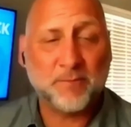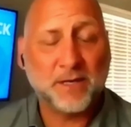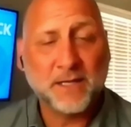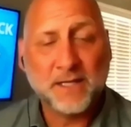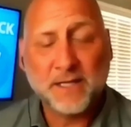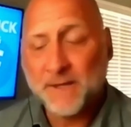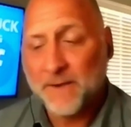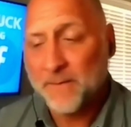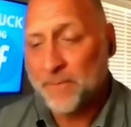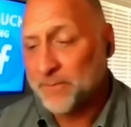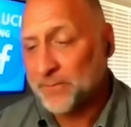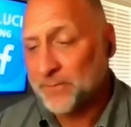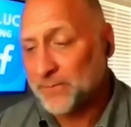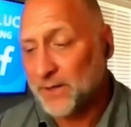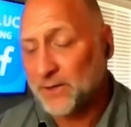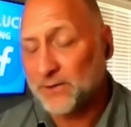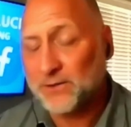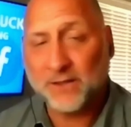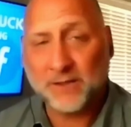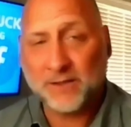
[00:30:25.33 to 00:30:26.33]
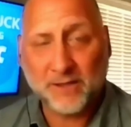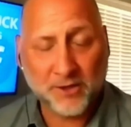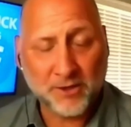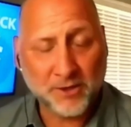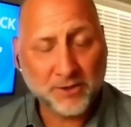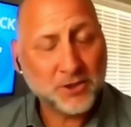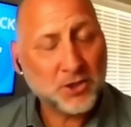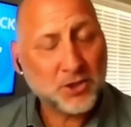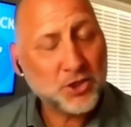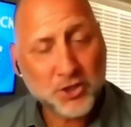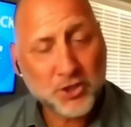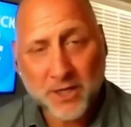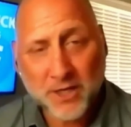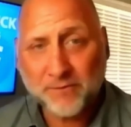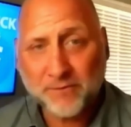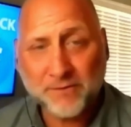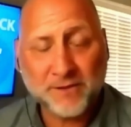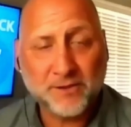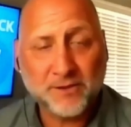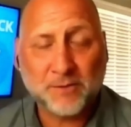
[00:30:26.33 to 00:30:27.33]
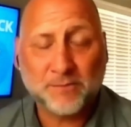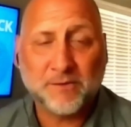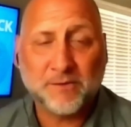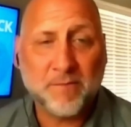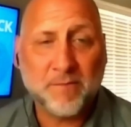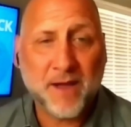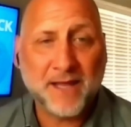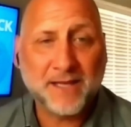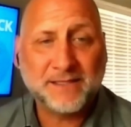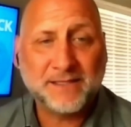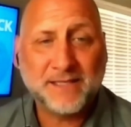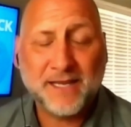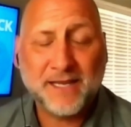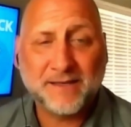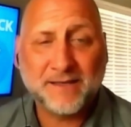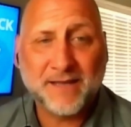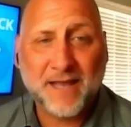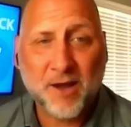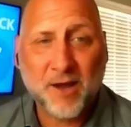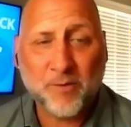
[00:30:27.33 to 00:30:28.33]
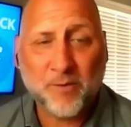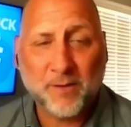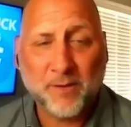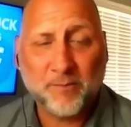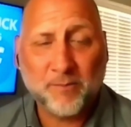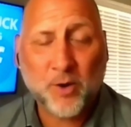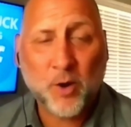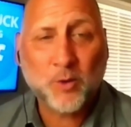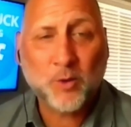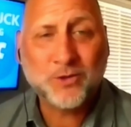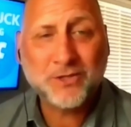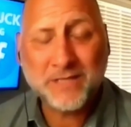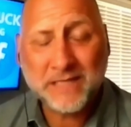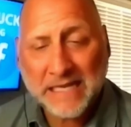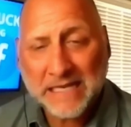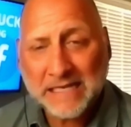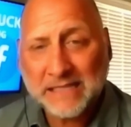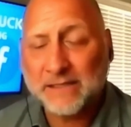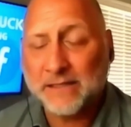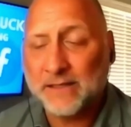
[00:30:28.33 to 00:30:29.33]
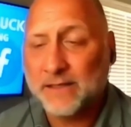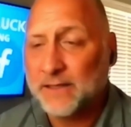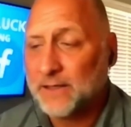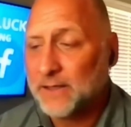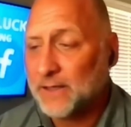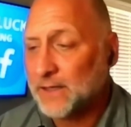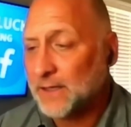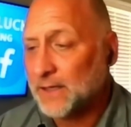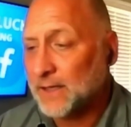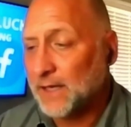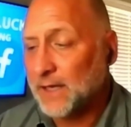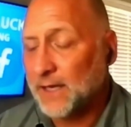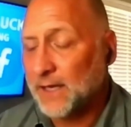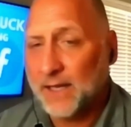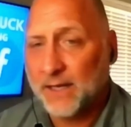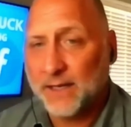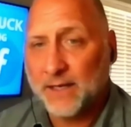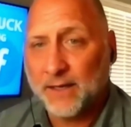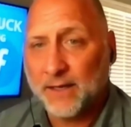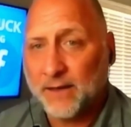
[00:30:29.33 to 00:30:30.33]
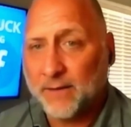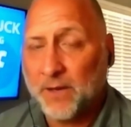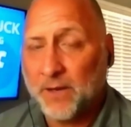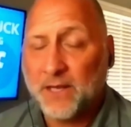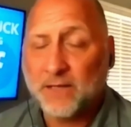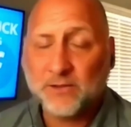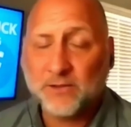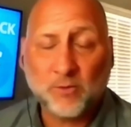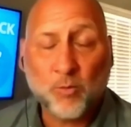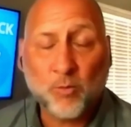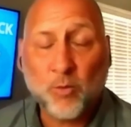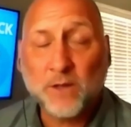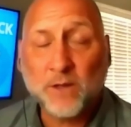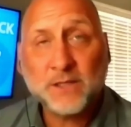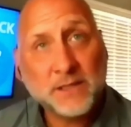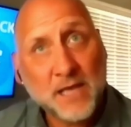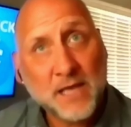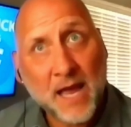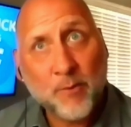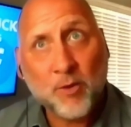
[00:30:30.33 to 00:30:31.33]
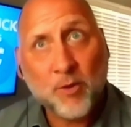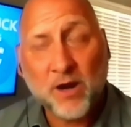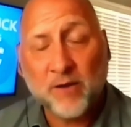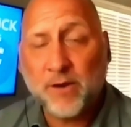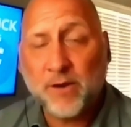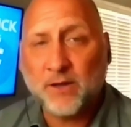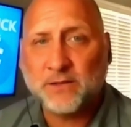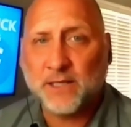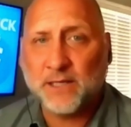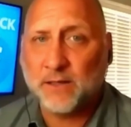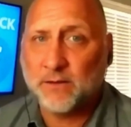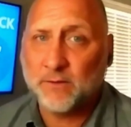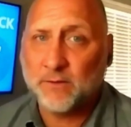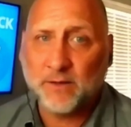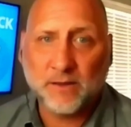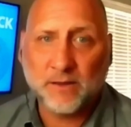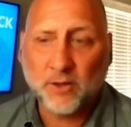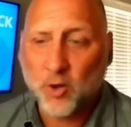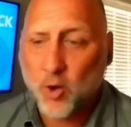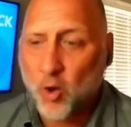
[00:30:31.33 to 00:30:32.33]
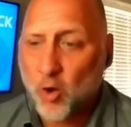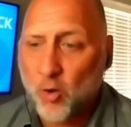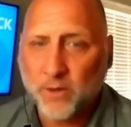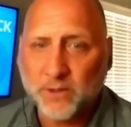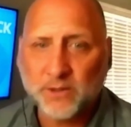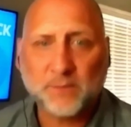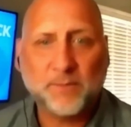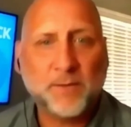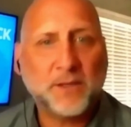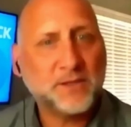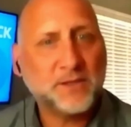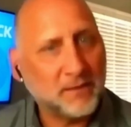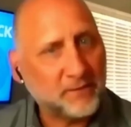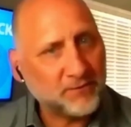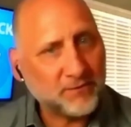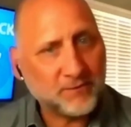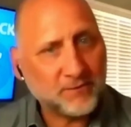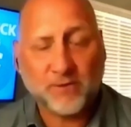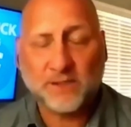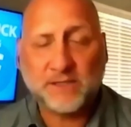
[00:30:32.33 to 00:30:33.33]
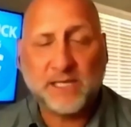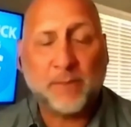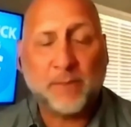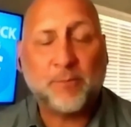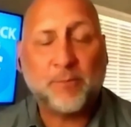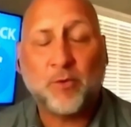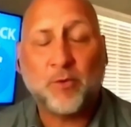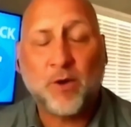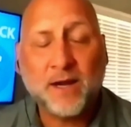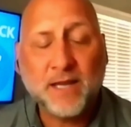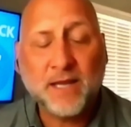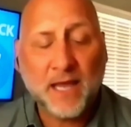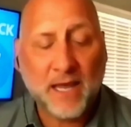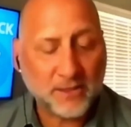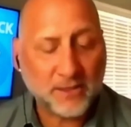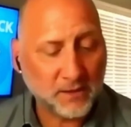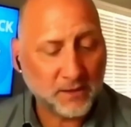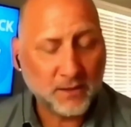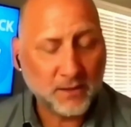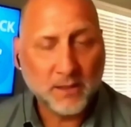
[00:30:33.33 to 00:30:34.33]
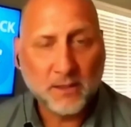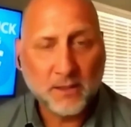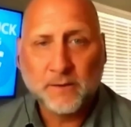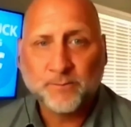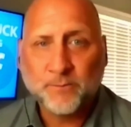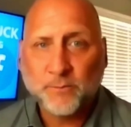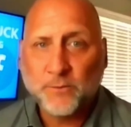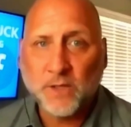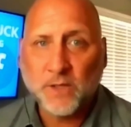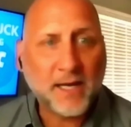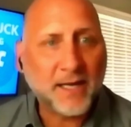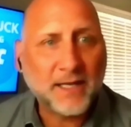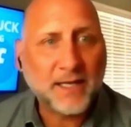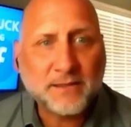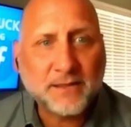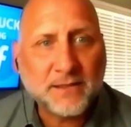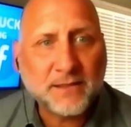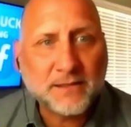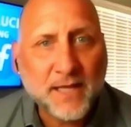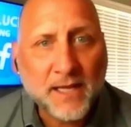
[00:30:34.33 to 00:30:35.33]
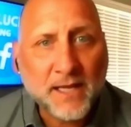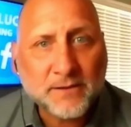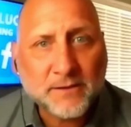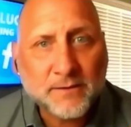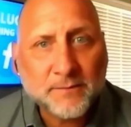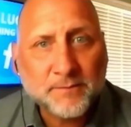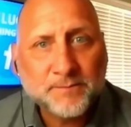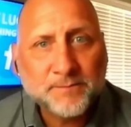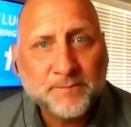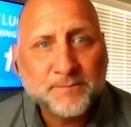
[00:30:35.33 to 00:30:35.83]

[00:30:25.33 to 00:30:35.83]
But there is a shift in terms of mindset and how we approach things, and because there was a time where everybody said the goal was, especially for example broadcasting, you got to get to the States,